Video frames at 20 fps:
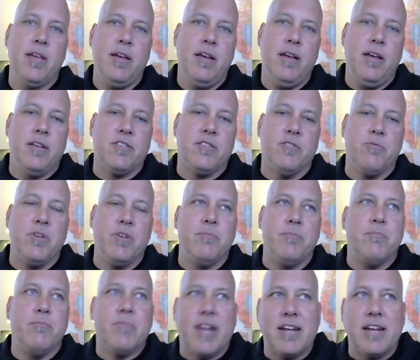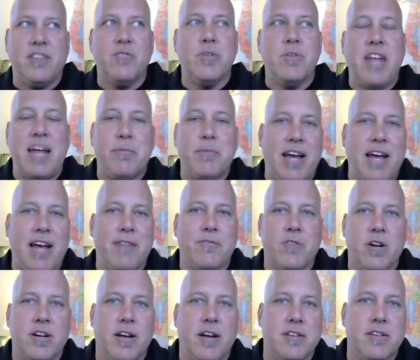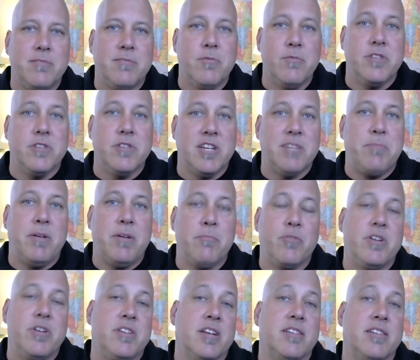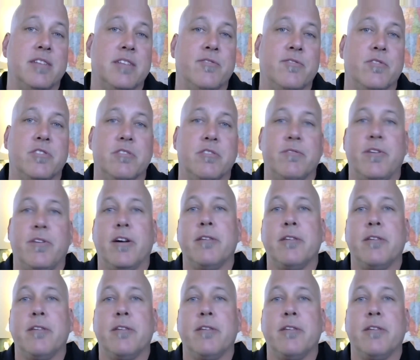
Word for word: So we like to enable that for our customers, and it's been pretty successful so far.